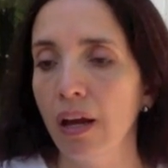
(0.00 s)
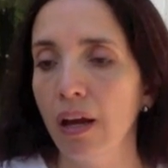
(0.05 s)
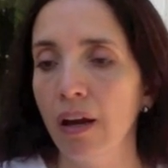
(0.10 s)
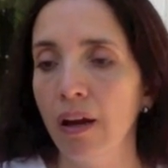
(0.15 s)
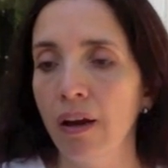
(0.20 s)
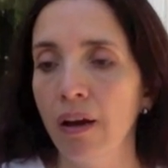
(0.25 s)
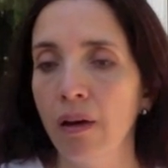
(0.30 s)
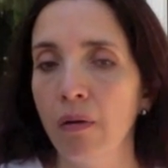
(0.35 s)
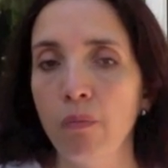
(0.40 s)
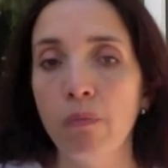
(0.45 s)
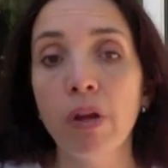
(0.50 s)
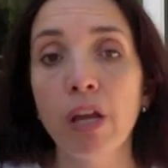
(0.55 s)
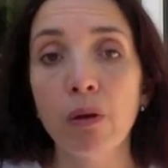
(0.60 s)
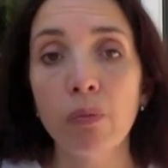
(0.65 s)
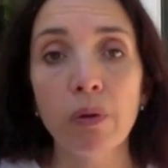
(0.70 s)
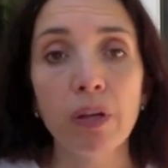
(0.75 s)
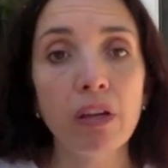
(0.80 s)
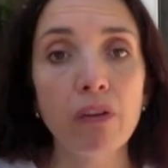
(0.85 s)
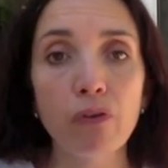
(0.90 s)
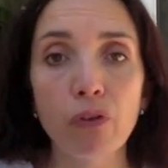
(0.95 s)
Uh,
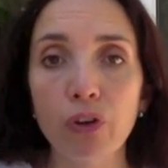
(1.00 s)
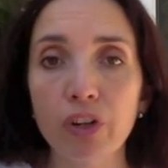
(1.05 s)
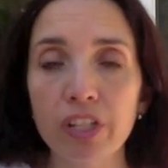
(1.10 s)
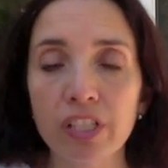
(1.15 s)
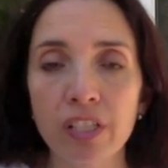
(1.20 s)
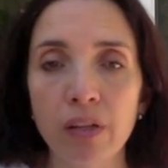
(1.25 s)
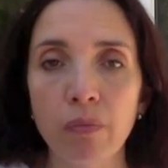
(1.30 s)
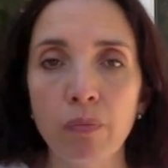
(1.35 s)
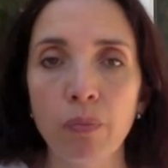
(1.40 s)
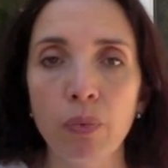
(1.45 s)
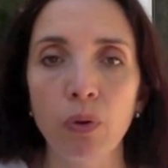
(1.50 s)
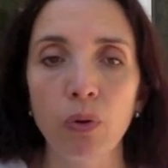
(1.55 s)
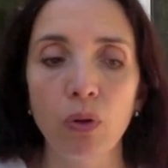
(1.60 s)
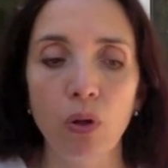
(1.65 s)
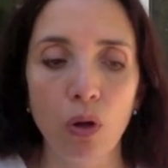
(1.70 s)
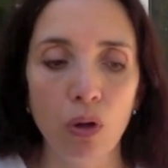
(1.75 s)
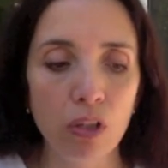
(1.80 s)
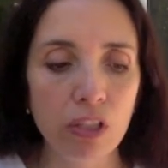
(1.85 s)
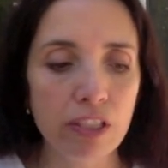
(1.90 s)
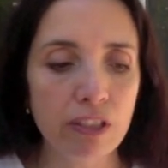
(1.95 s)
maybe, for example,
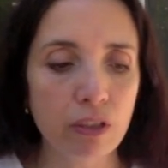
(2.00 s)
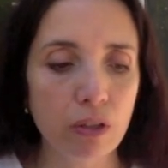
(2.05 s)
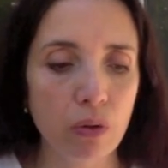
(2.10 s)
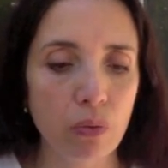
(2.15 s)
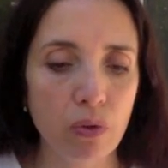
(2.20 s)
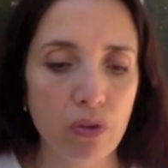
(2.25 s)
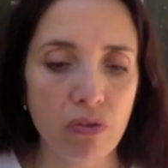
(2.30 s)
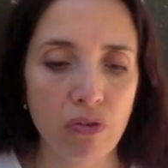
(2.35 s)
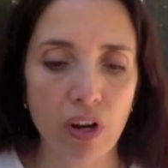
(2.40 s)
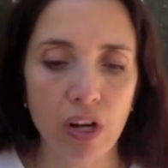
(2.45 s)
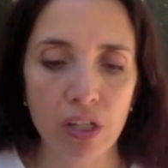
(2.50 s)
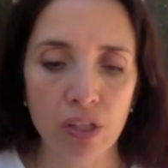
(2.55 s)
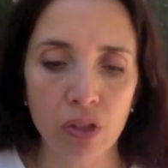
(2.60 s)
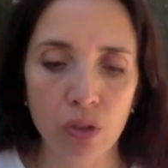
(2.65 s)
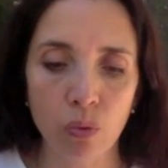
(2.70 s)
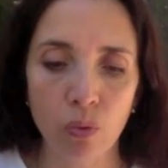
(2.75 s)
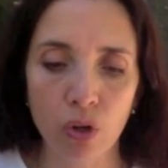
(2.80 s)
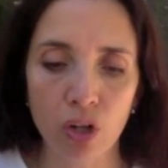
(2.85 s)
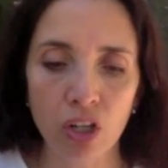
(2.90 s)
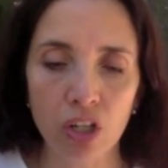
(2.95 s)
also with regards
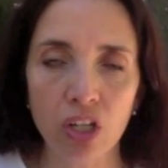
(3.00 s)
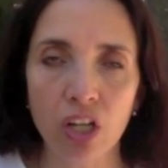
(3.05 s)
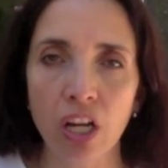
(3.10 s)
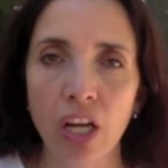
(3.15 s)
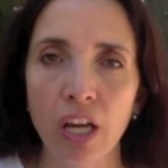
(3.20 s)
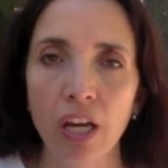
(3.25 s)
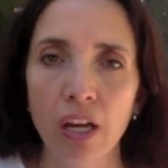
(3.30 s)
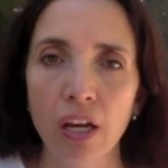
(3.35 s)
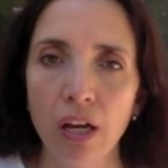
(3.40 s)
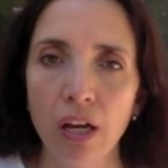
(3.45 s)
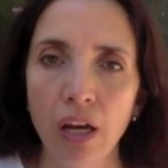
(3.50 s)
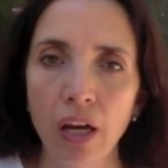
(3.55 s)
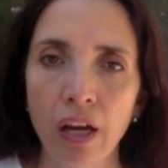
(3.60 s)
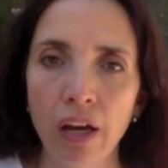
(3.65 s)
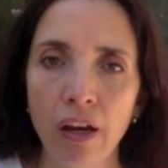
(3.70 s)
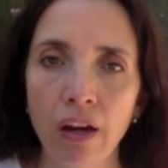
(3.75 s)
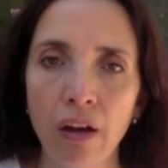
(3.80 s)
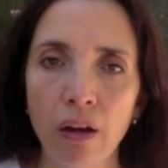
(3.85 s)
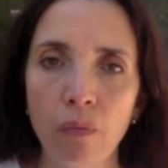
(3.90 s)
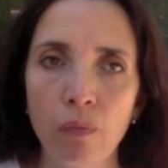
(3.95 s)
to work,
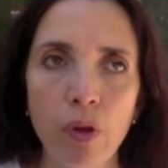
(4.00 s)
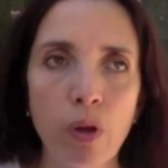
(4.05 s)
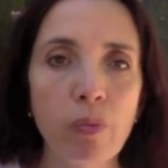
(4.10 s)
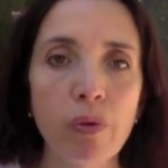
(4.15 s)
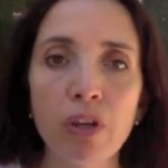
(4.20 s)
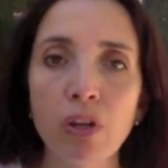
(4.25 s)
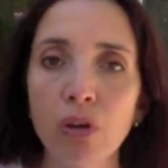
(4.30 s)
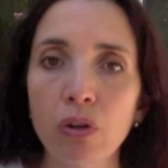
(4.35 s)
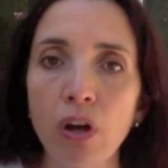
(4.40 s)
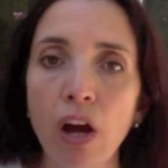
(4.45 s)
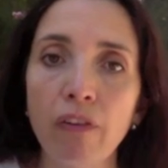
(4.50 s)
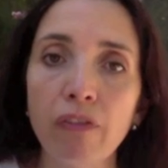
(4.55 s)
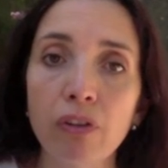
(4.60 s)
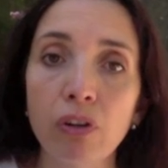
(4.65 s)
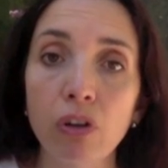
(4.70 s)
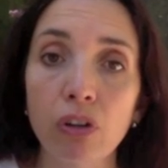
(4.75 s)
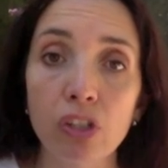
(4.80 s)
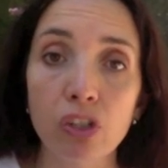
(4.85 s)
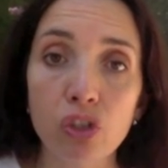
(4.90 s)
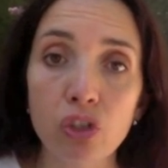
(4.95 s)
Uh, maybe you
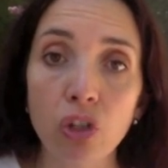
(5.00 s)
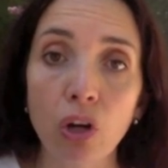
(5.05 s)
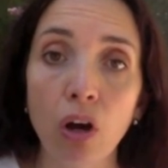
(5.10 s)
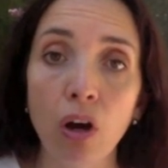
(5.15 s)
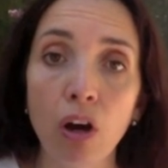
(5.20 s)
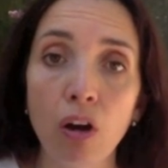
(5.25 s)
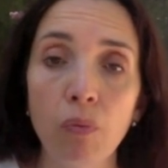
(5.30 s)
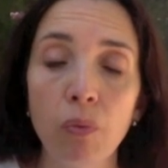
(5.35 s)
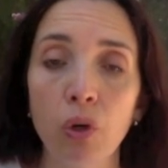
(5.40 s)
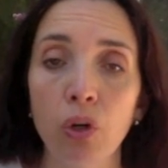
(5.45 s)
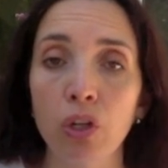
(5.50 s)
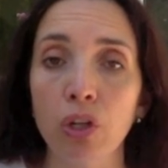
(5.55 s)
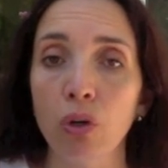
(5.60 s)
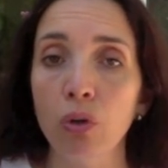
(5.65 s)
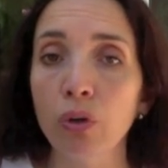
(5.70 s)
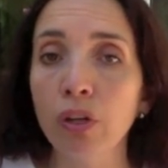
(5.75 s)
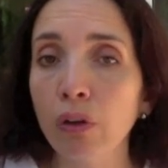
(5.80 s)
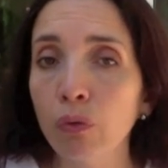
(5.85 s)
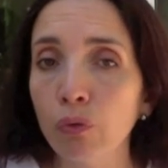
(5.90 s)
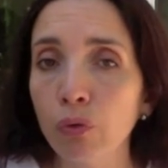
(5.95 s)
haven't got a job, or you're
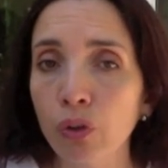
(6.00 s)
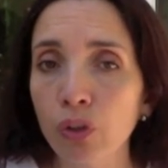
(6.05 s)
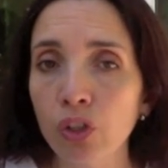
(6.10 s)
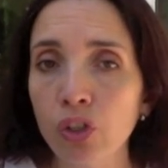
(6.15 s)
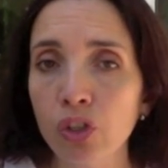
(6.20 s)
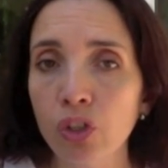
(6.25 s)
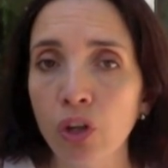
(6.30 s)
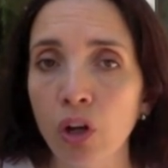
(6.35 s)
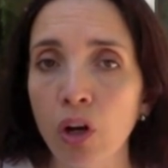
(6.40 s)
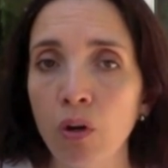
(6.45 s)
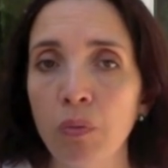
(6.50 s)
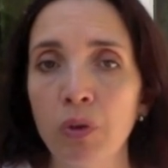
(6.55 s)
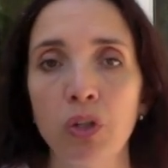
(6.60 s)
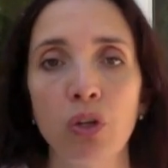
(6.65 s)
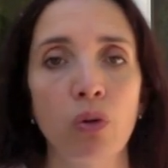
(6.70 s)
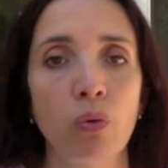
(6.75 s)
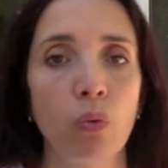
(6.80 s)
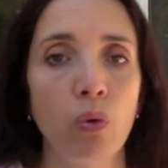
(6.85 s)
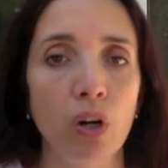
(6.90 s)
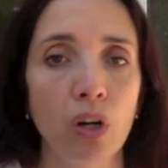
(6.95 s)
looking for a job, or
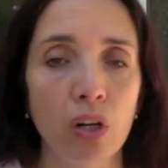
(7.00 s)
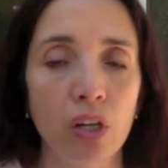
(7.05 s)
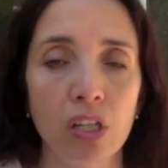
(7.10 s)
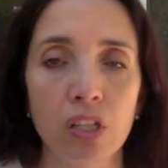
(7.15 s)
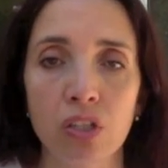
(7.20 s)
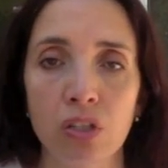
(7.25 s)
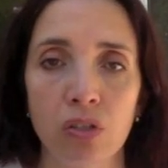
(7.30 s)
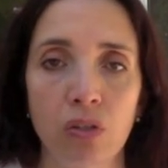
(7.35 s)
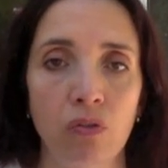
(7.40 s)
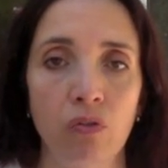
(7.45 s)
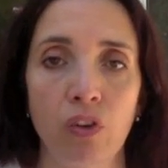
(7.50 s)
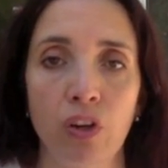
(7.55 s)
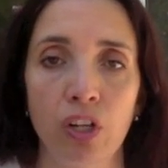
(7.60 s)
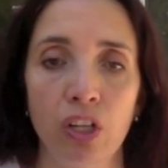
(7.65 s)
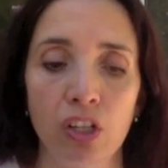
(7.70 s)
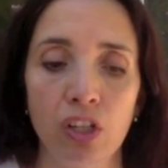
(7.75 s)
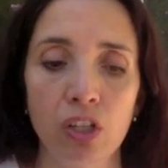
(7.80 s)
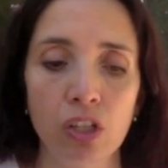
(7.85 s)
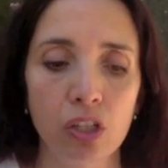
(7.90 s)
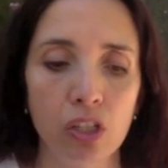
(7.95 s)
your work is not
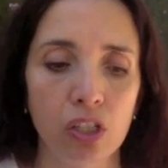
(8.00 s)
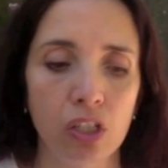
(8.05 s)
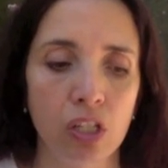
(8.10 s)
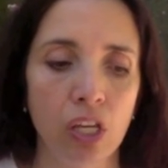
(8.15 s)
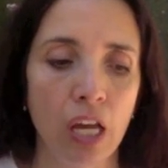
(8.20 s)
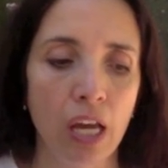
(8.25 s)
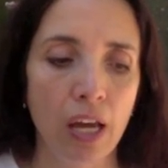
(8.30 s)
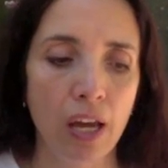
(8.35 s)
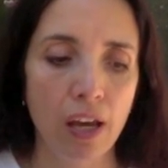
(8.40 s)
very good.